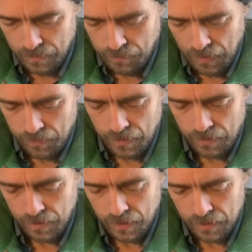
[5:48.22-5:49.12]
Maybe they're
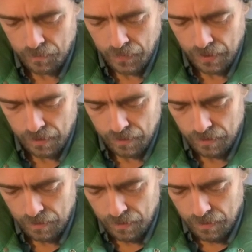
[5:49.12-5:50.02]
thinking you might.
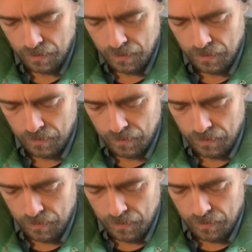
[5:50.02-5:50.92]

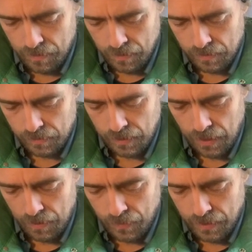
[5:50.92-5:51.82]
The Cult
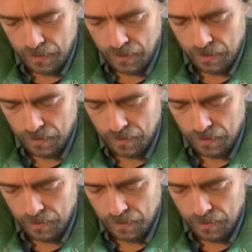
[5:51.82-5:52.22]
Gateway